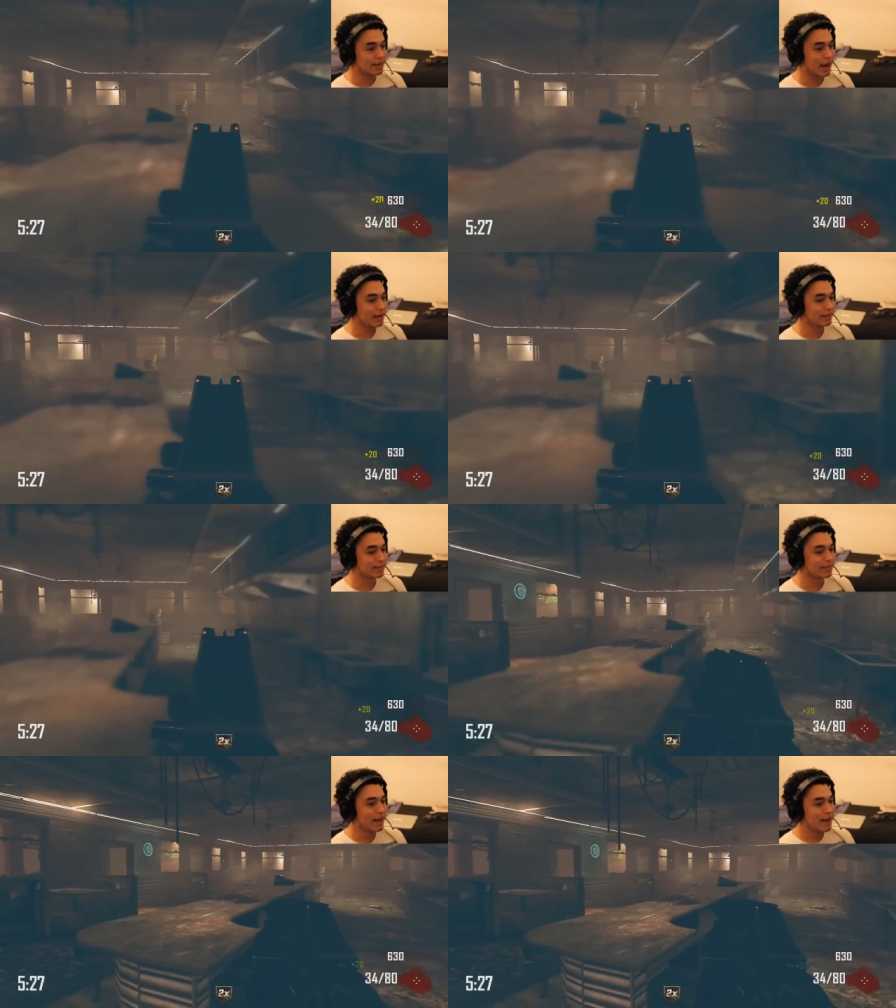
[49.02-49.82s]

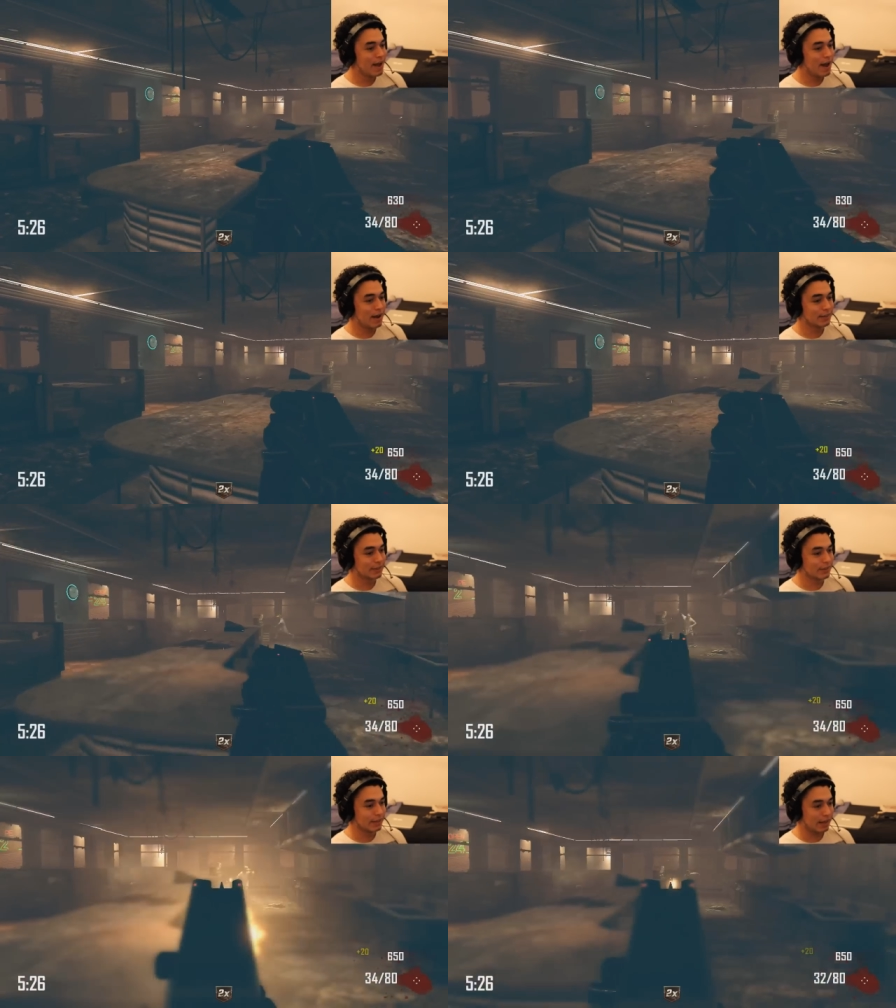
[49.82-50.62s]
intense uh,
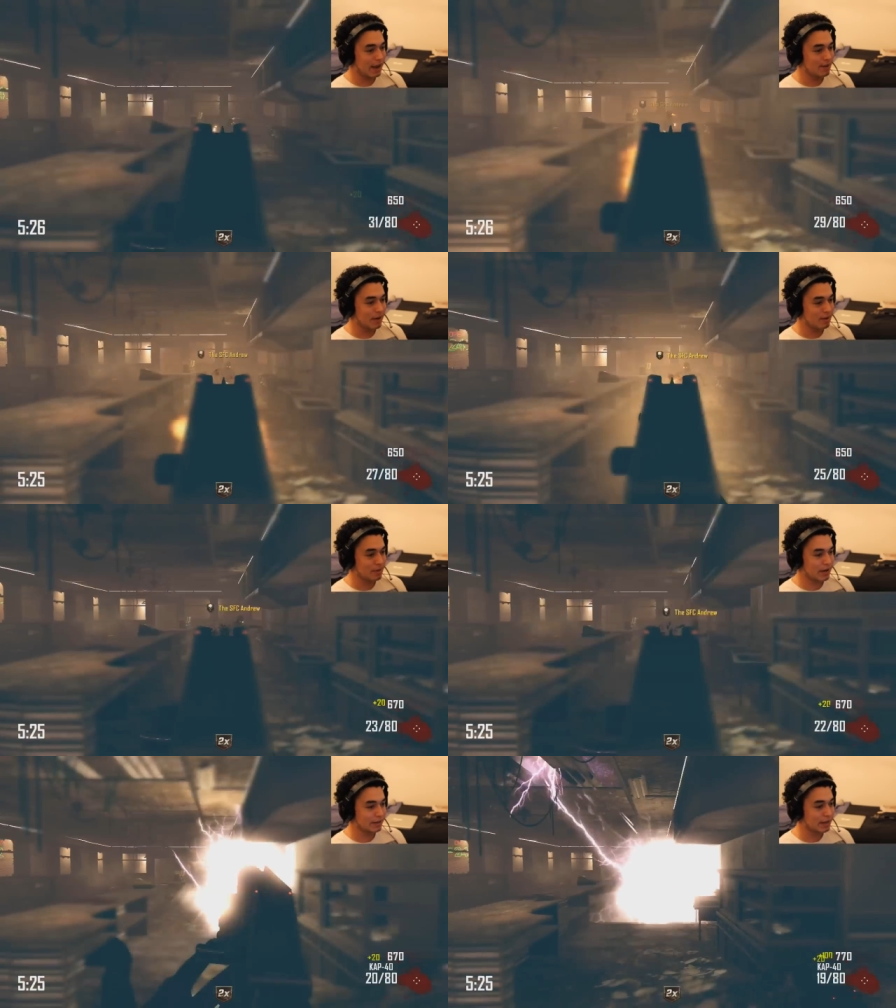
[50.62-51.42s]
during the gameplay,
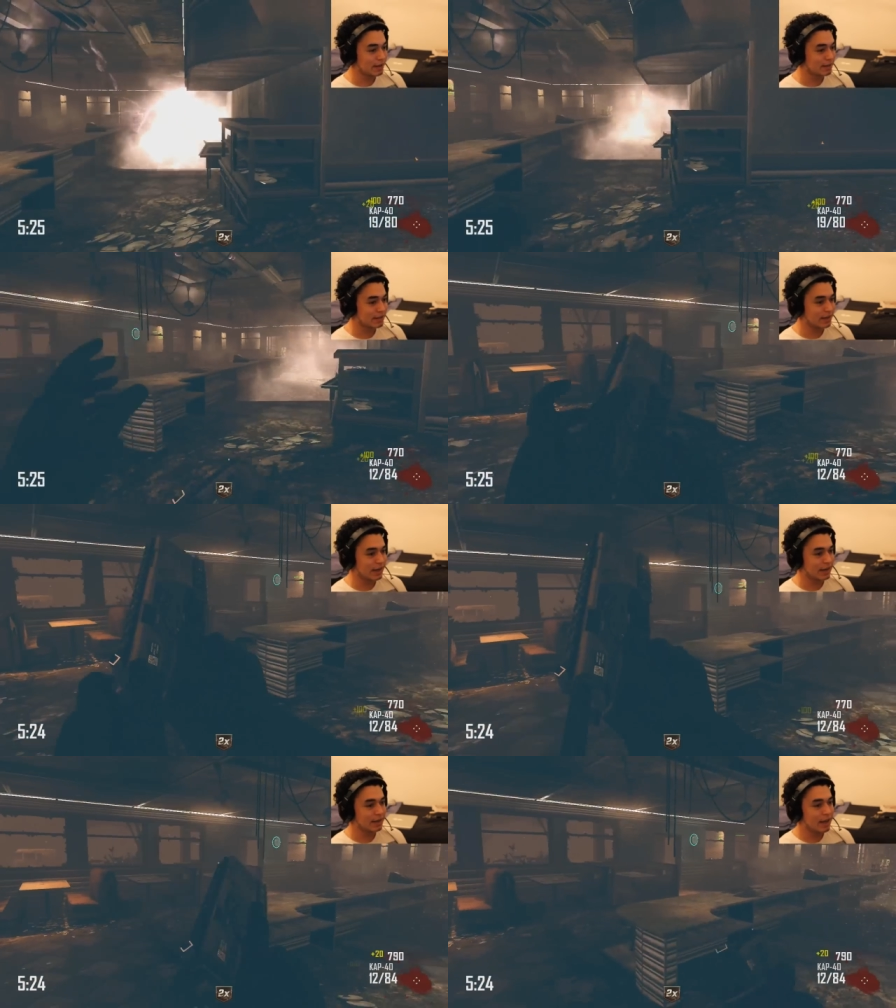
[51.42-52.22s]
pretty intense
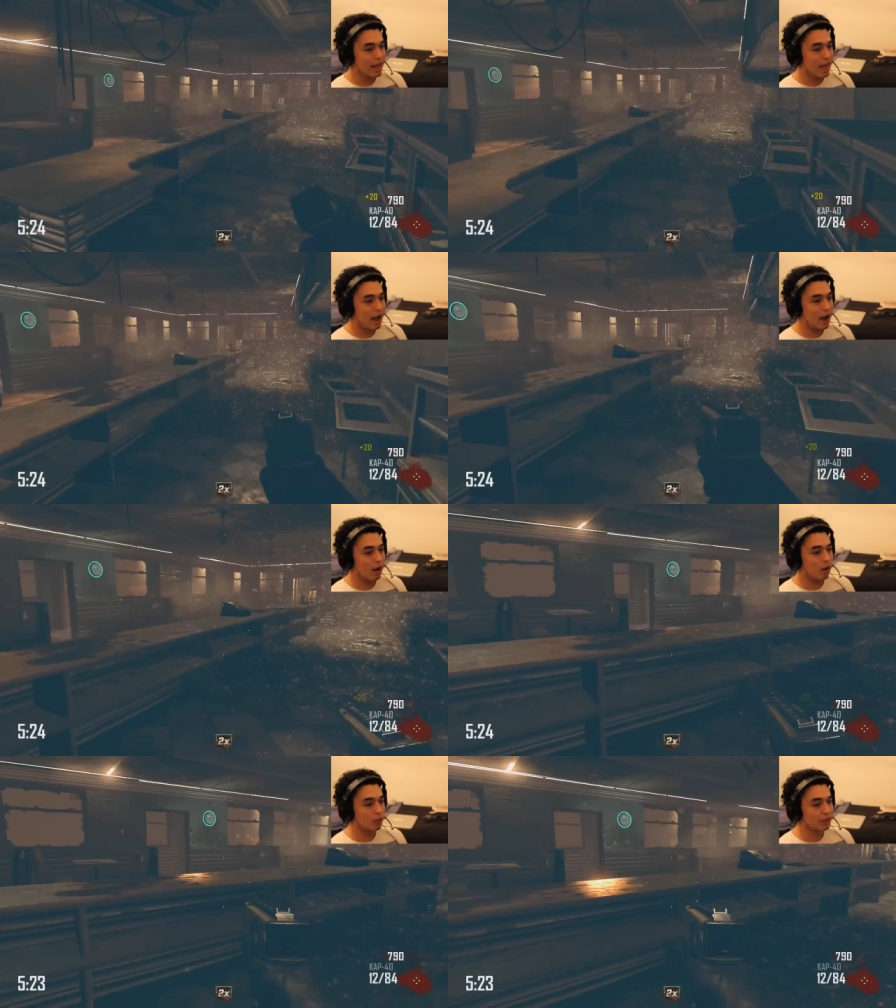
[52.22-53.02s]
indeed.
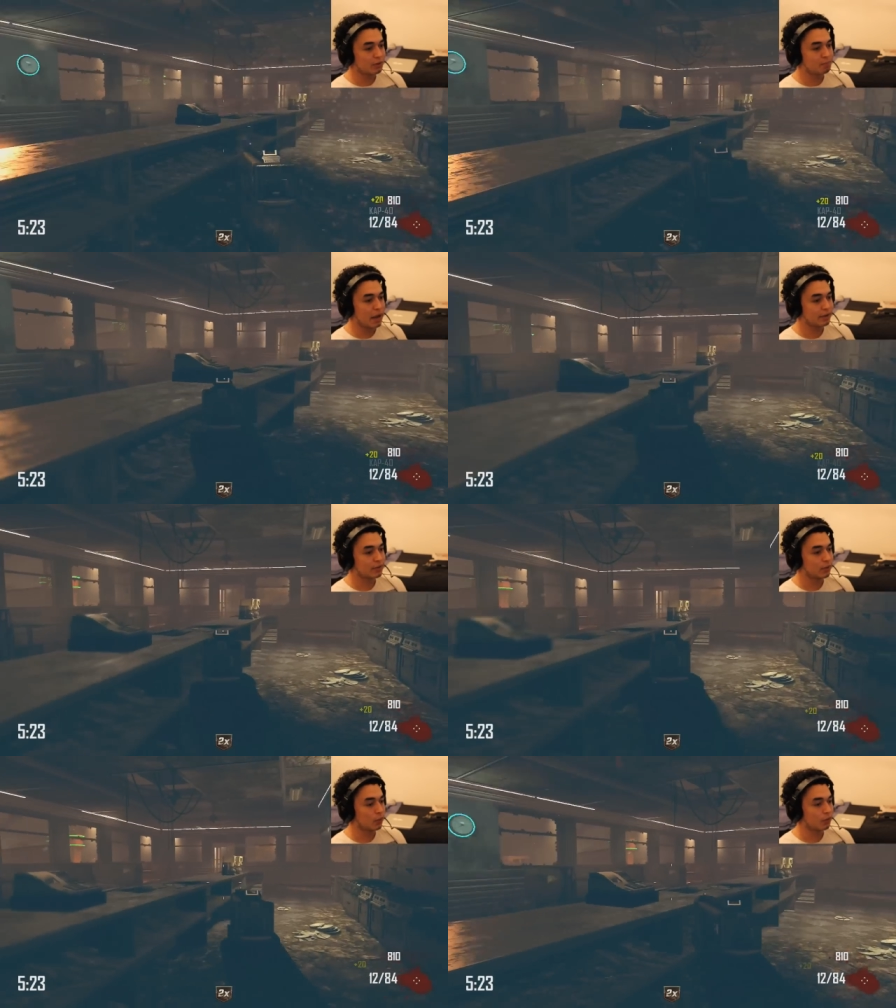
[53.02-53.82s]
Uh, this
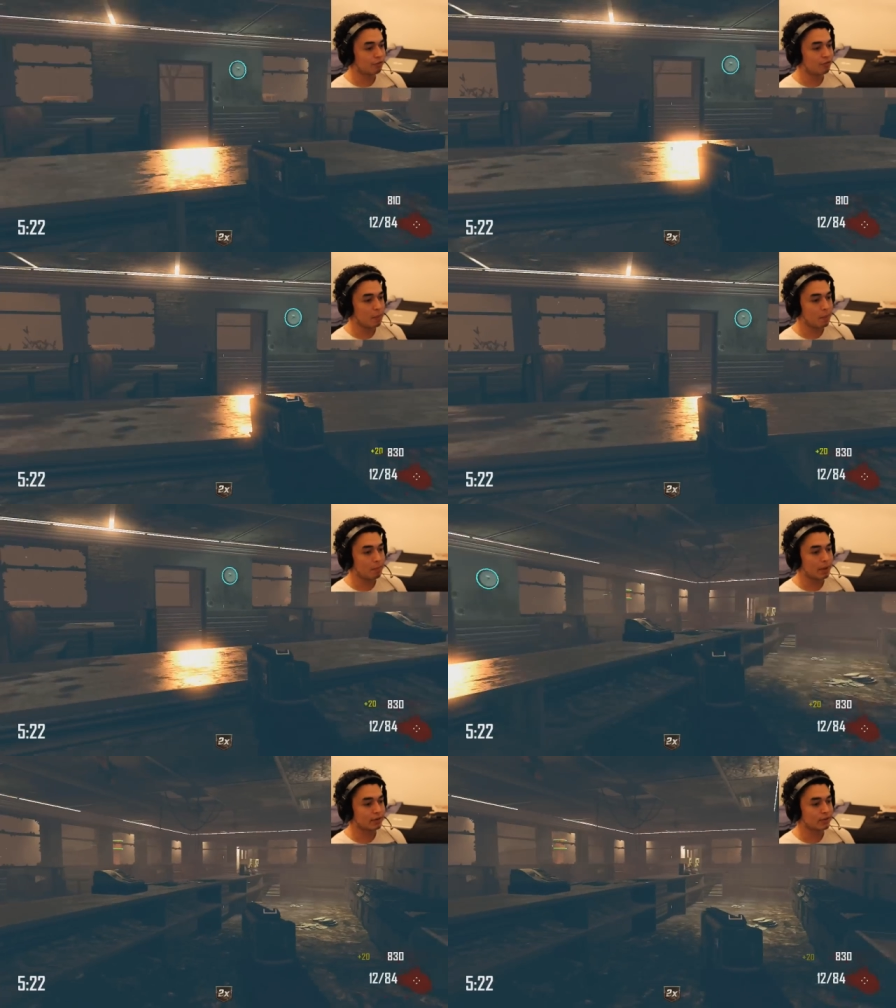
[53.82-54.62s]
pistol, the
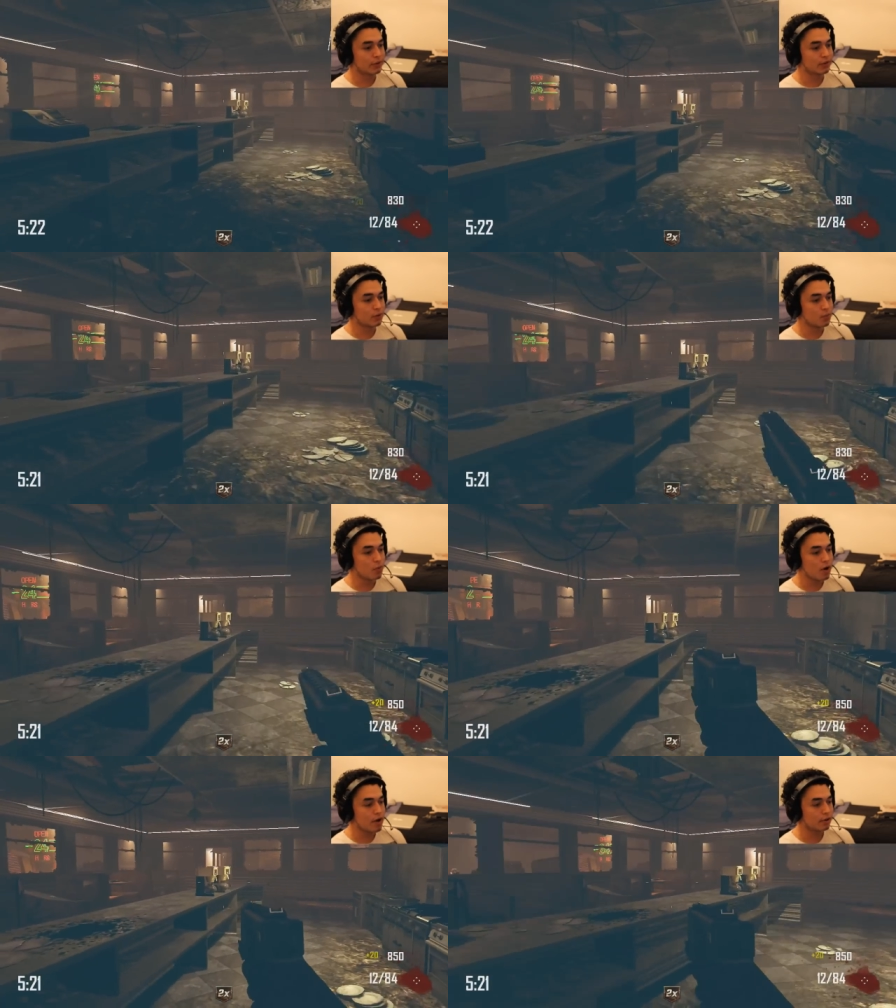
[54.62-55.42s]
flipping pistol, is the
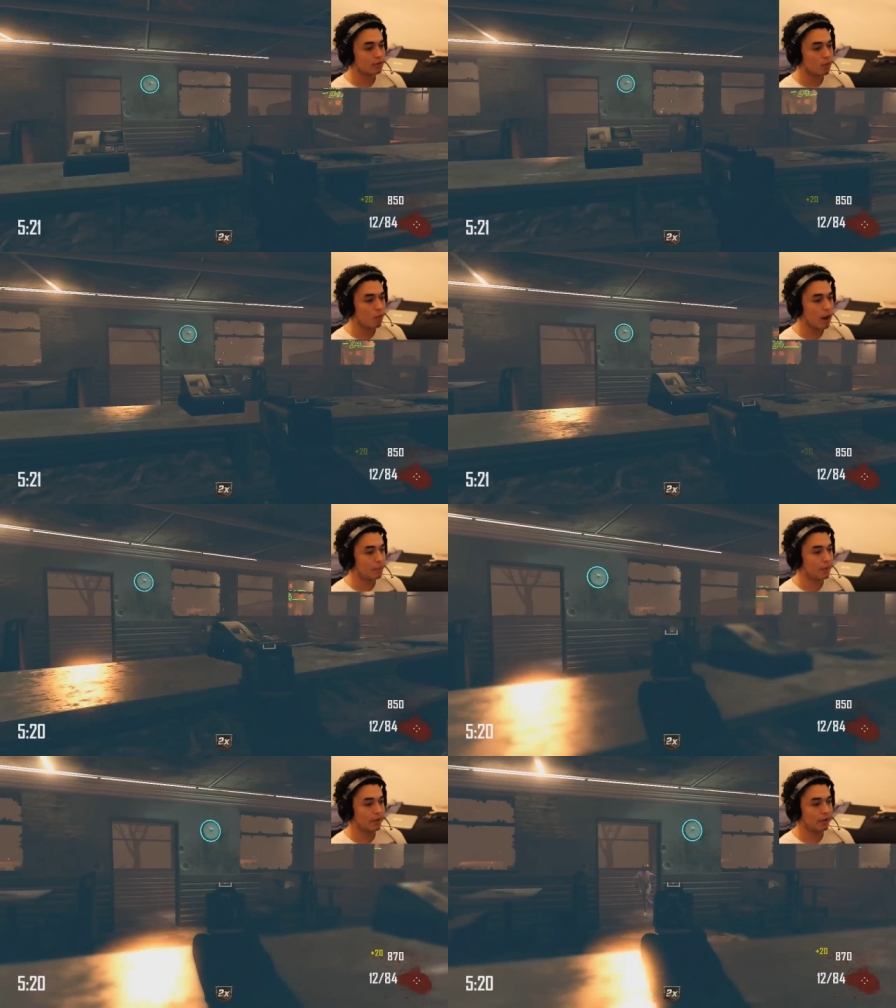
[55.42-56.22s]
worst
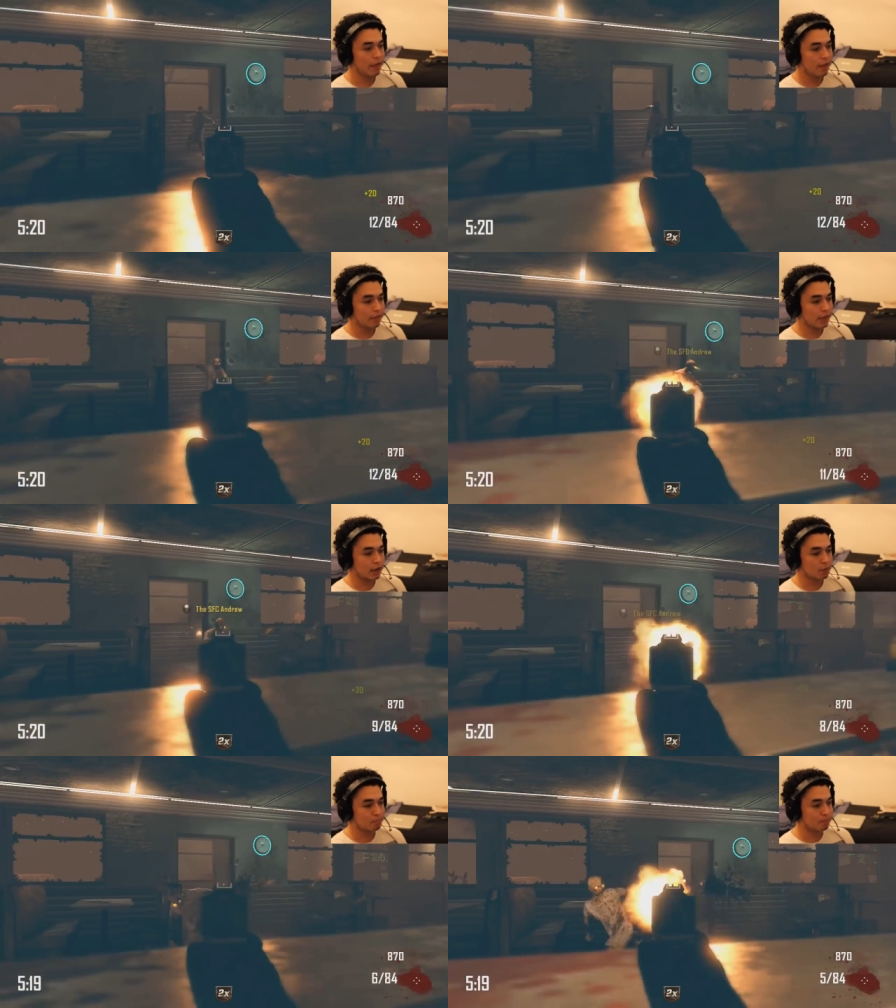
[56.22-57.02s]
weapon
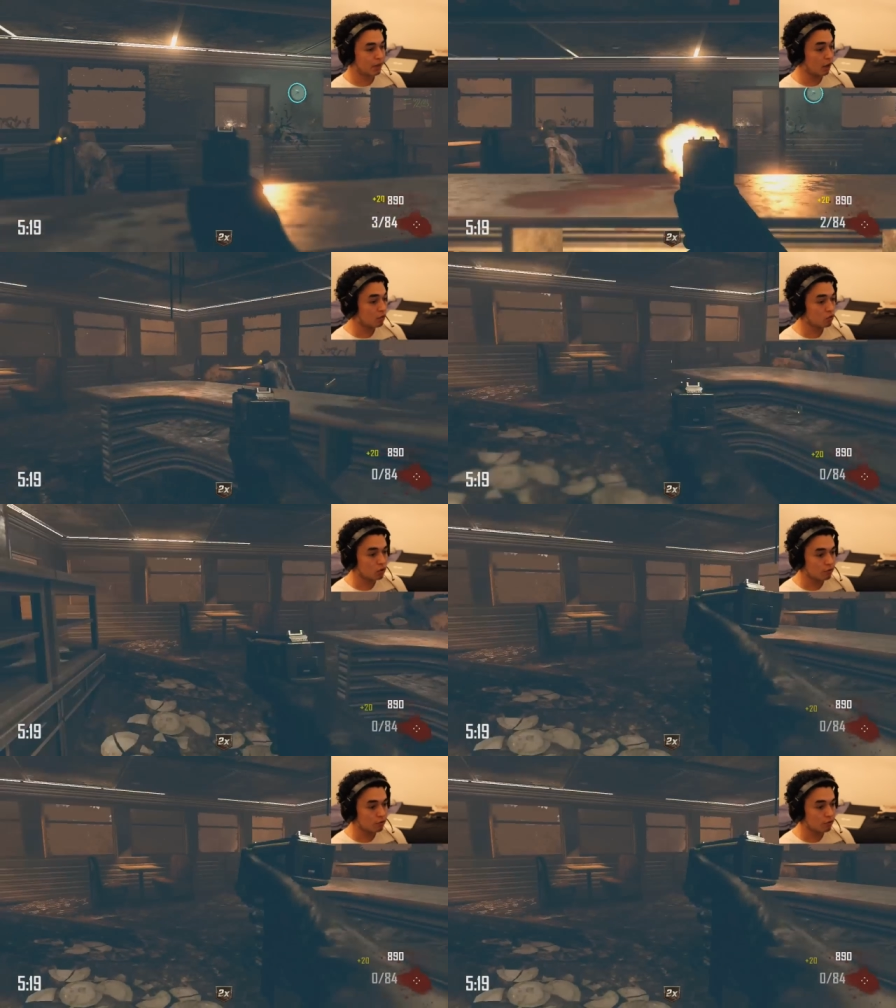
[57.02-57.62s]
they could... Get